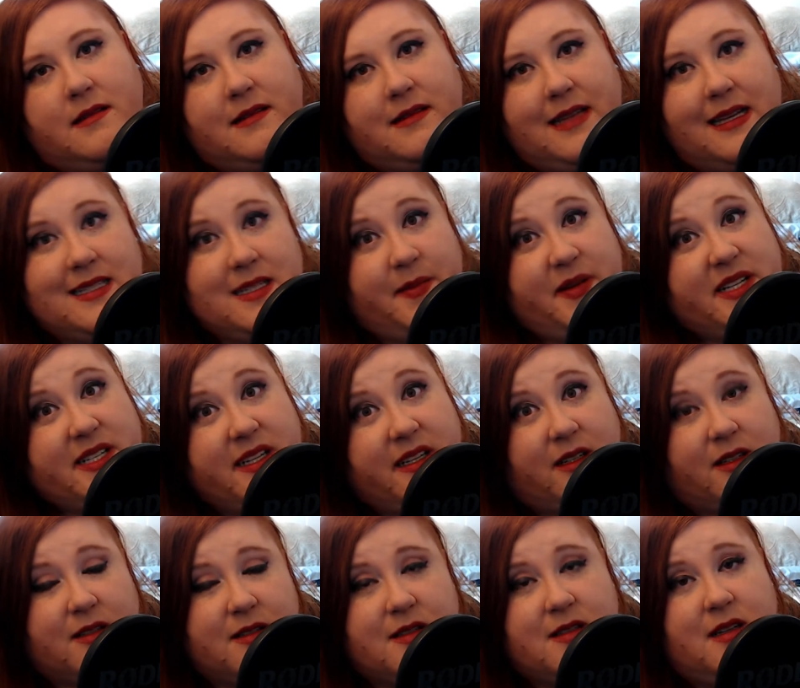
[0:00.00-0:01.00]
that's a big
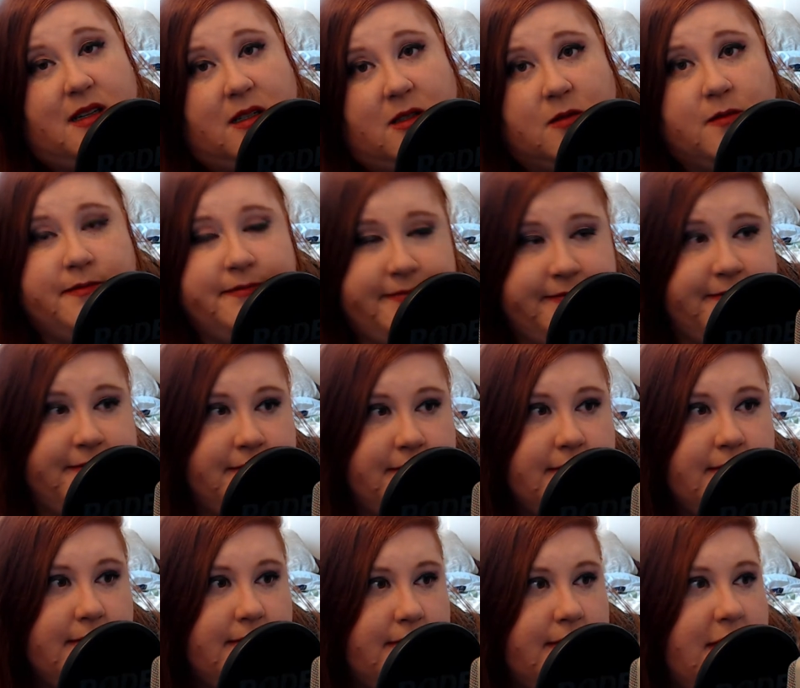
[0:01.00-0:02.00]
deal. So,
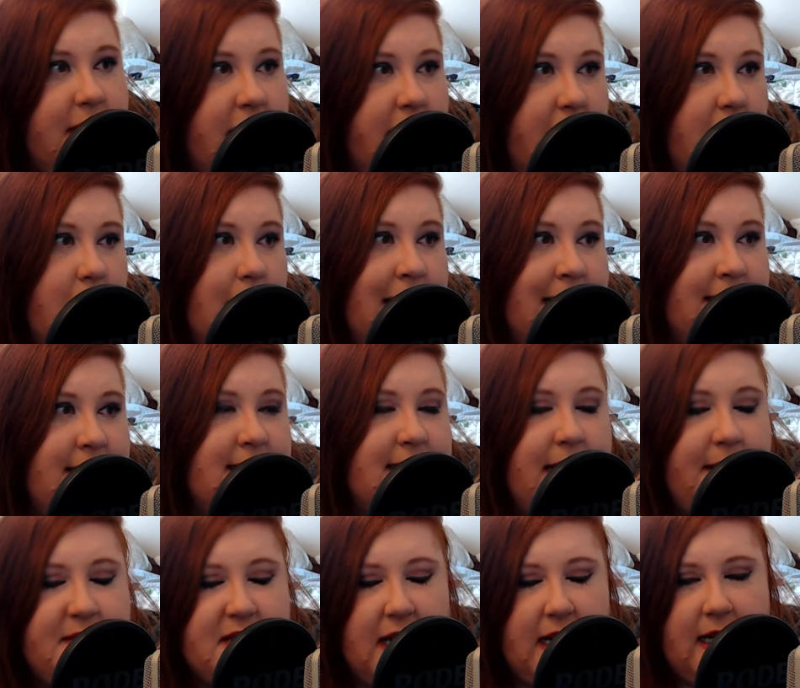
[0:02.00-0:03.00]
you know, at the
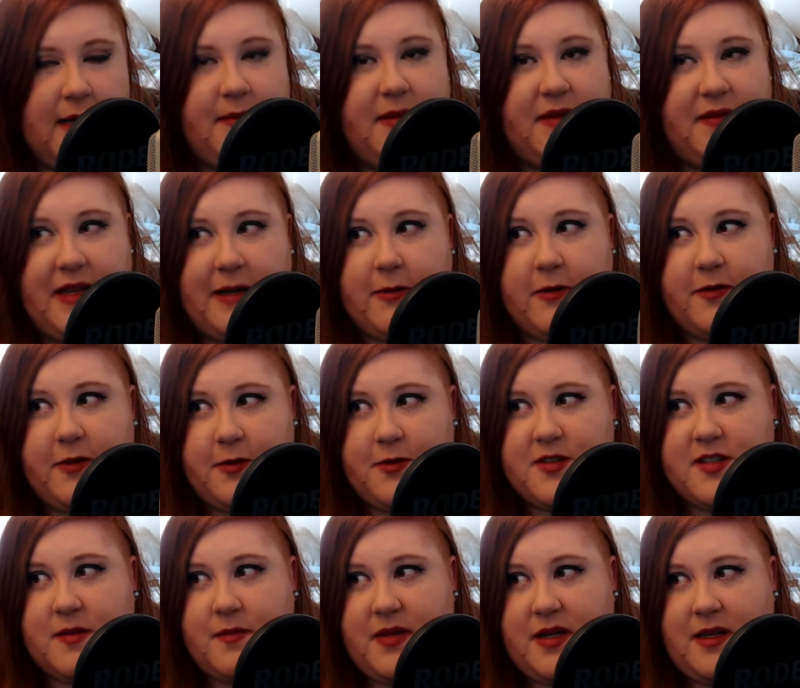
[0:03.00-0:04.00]
same time, if they
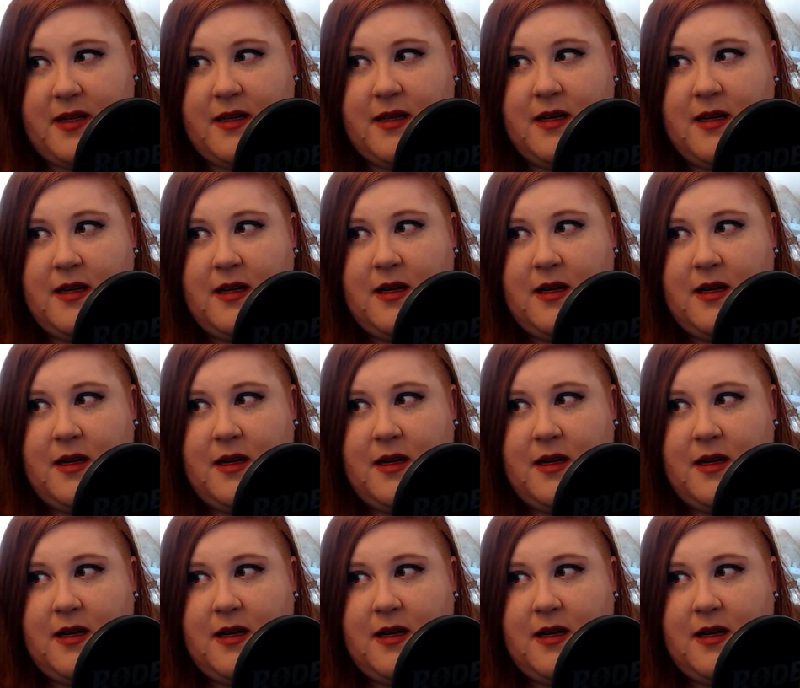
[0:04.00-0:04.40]
refuse to be